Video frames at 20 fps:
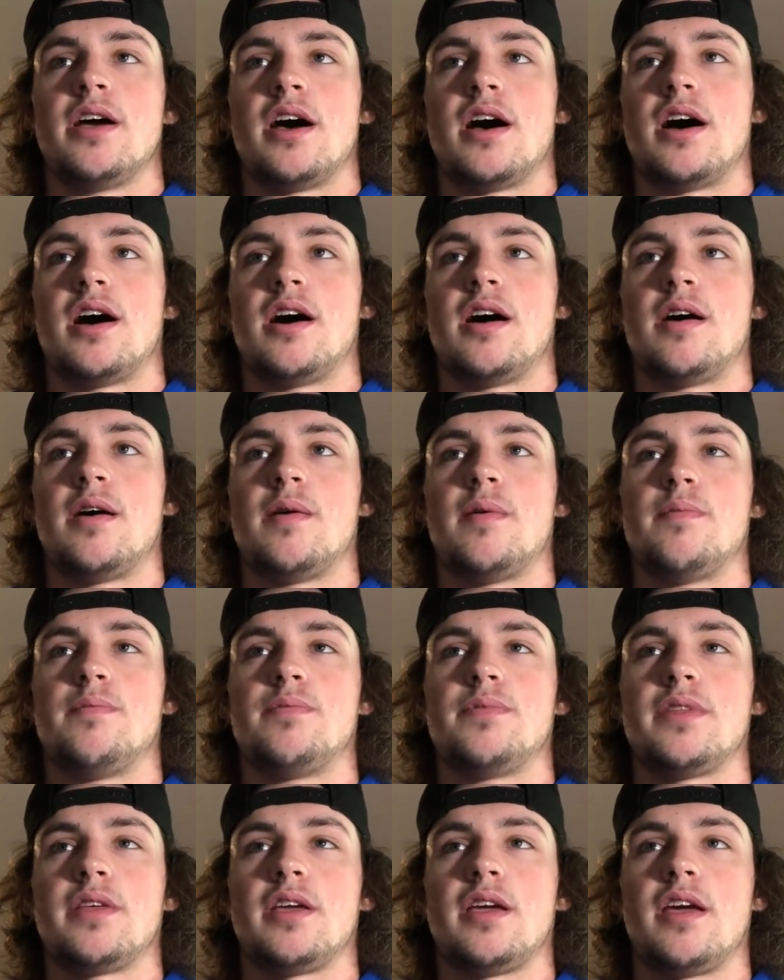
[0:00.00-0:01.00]

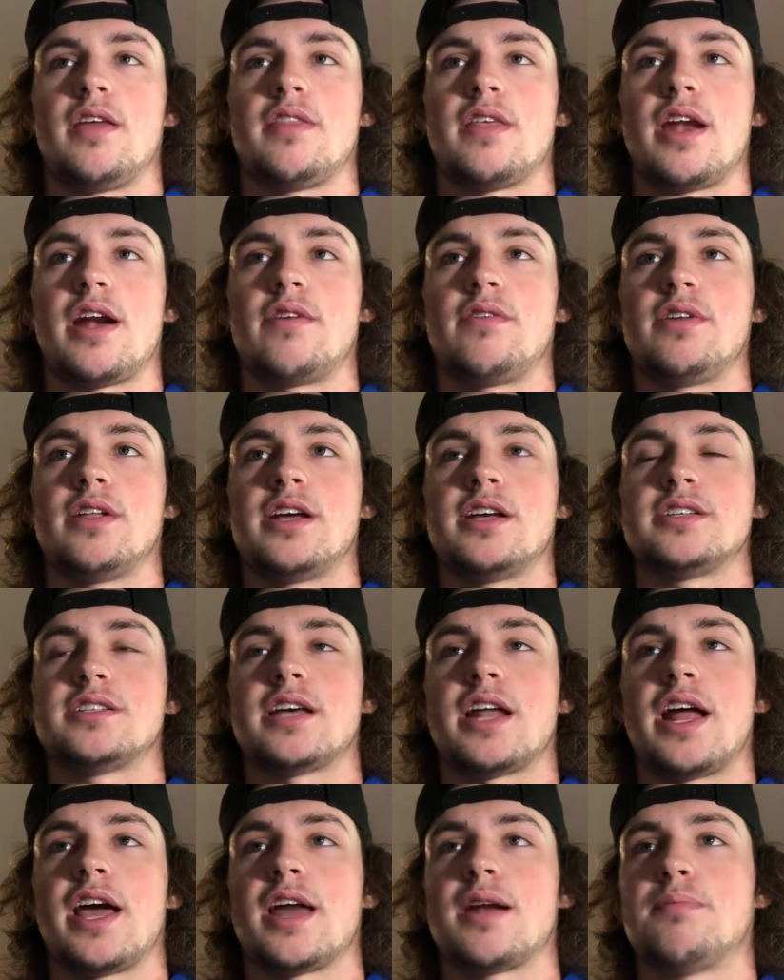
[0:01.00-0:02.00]
and then I realized
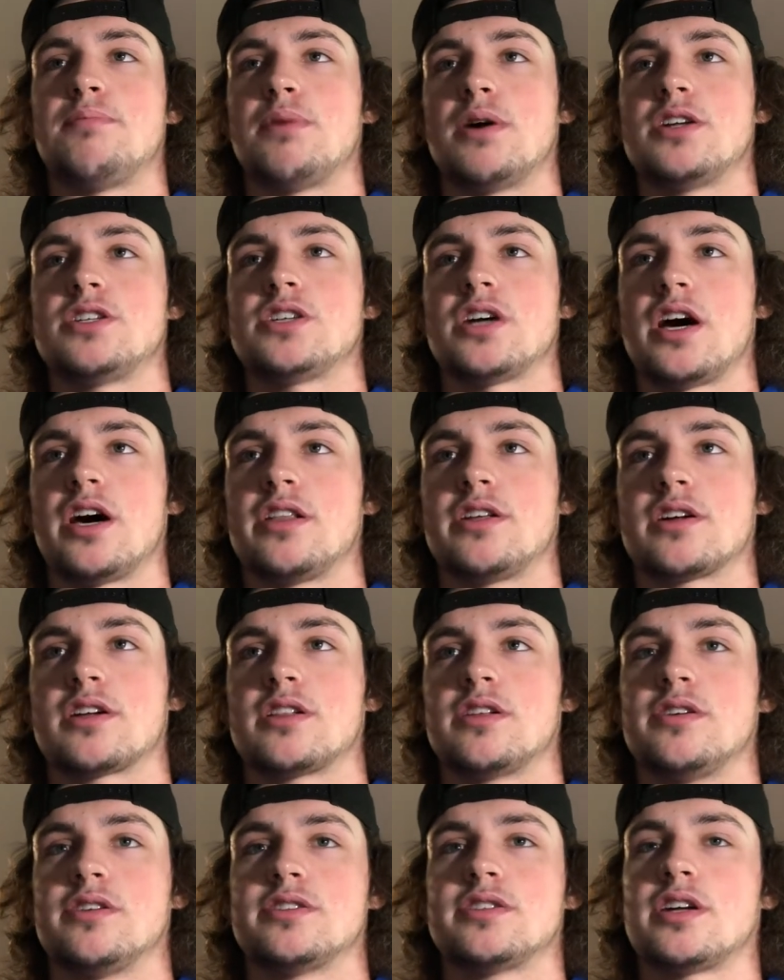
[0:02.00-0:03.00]
that I had a bunch of other
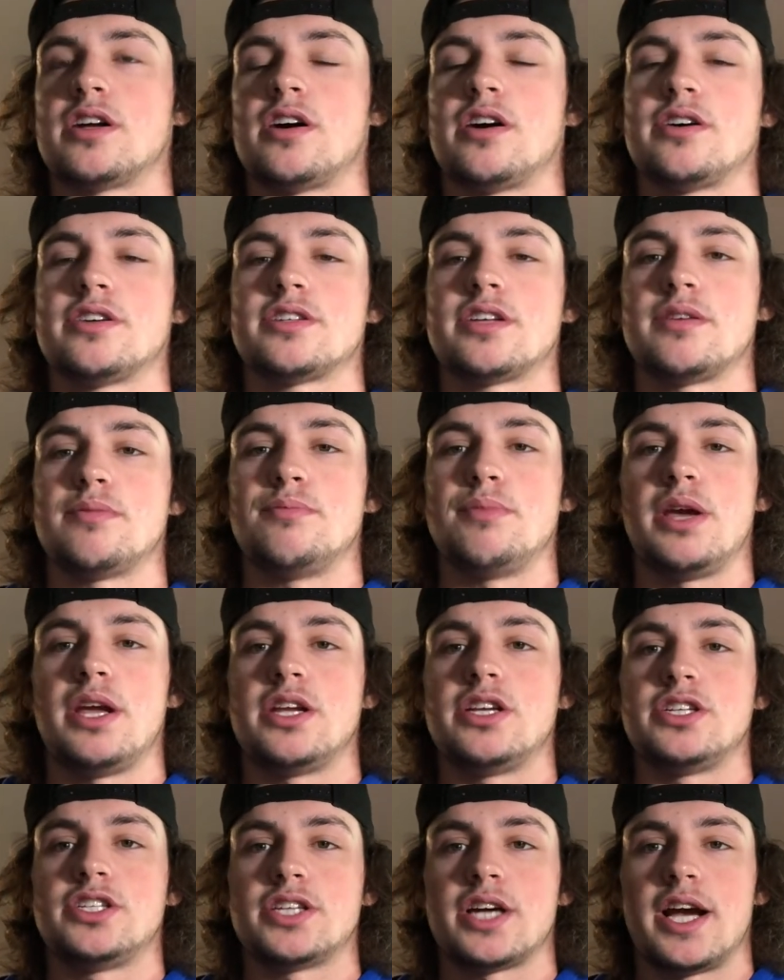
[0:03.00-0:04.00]
clothes that all said Made
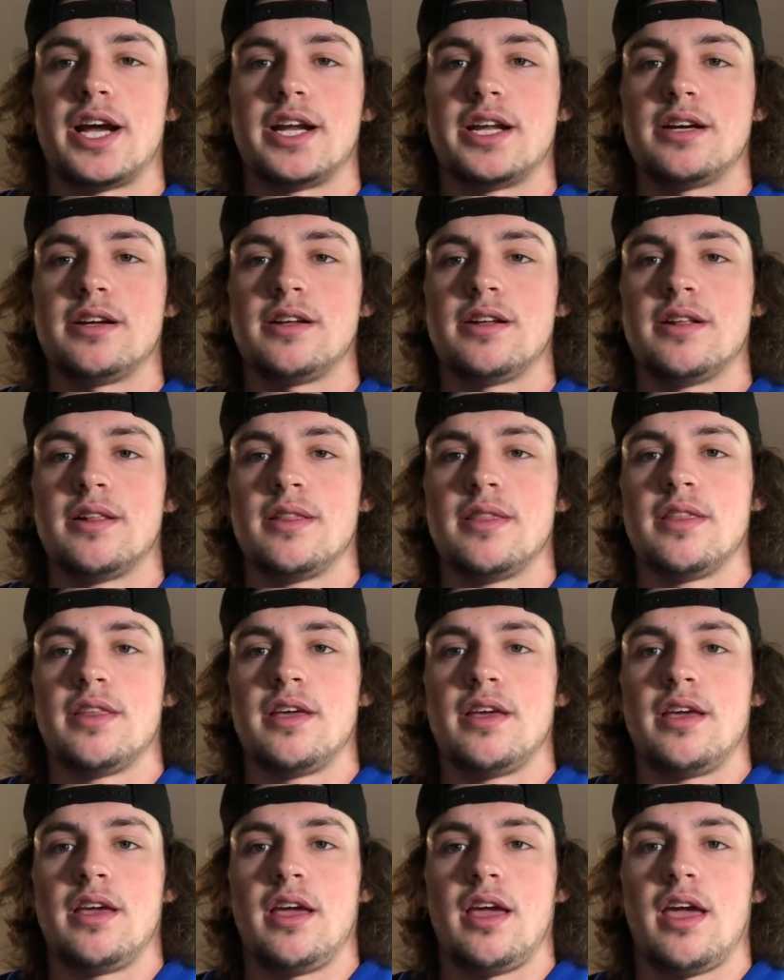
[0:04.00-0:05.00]
in China.
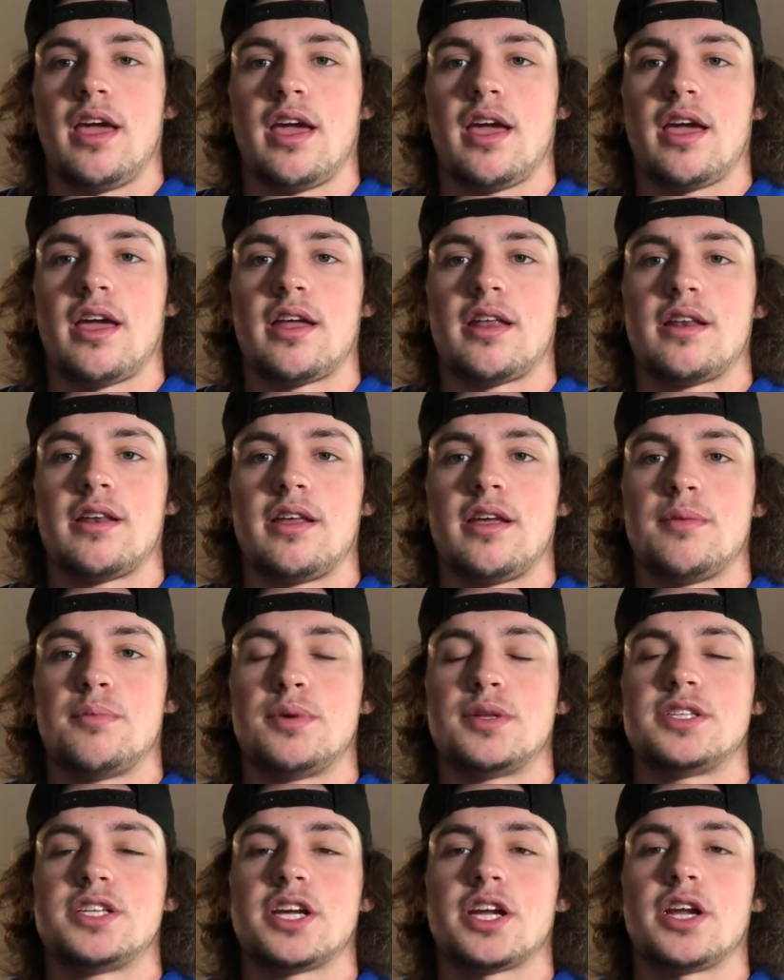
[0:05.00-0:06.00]
And in
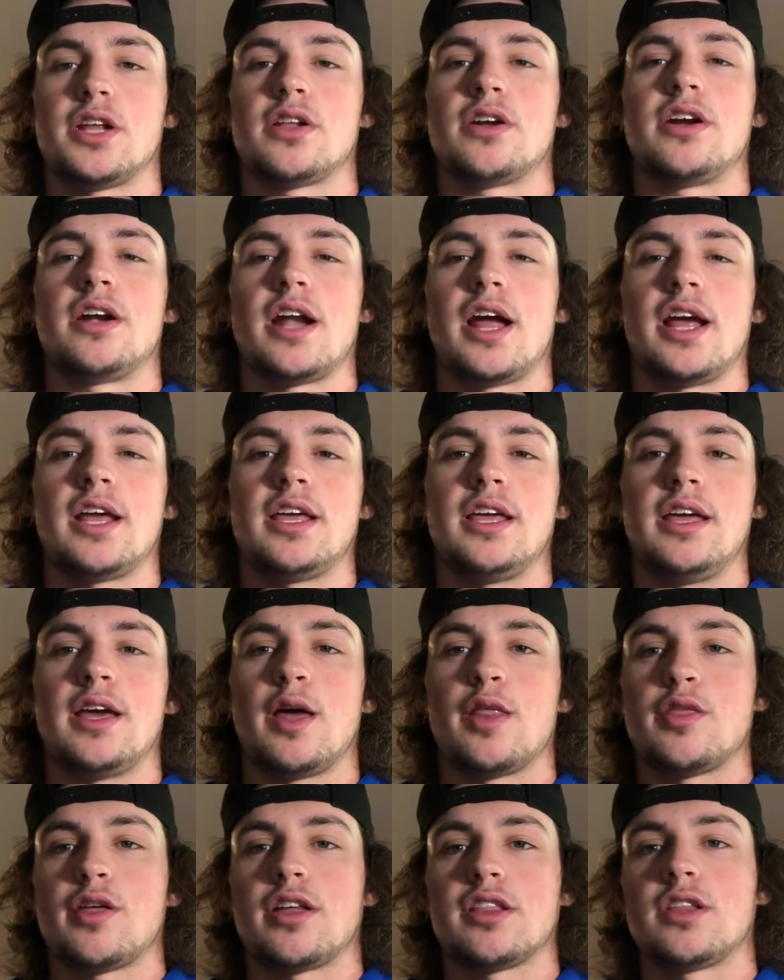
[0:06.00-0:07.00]
particular, Nike, I
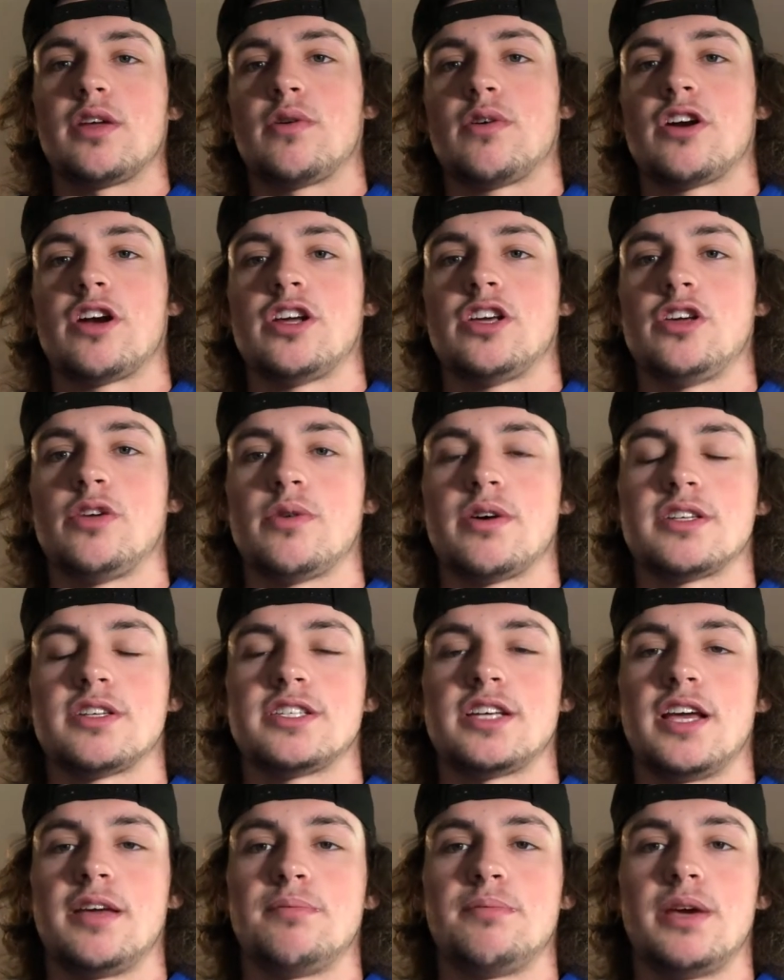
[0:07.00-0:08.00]
thought they were a
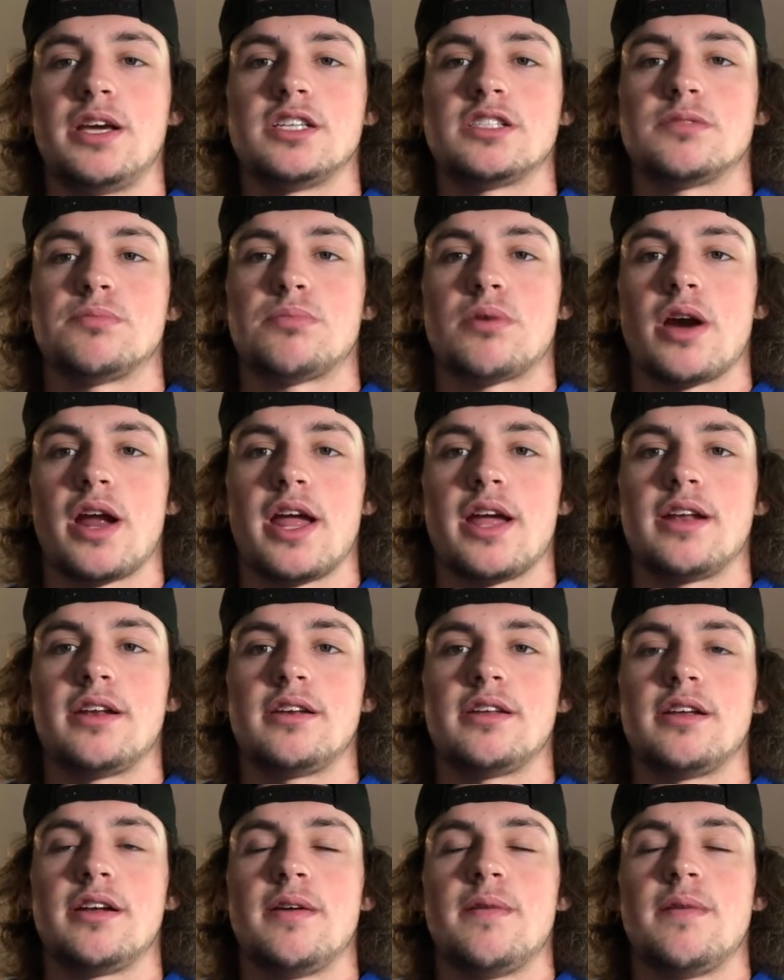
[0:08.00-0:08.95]
USA-based brand.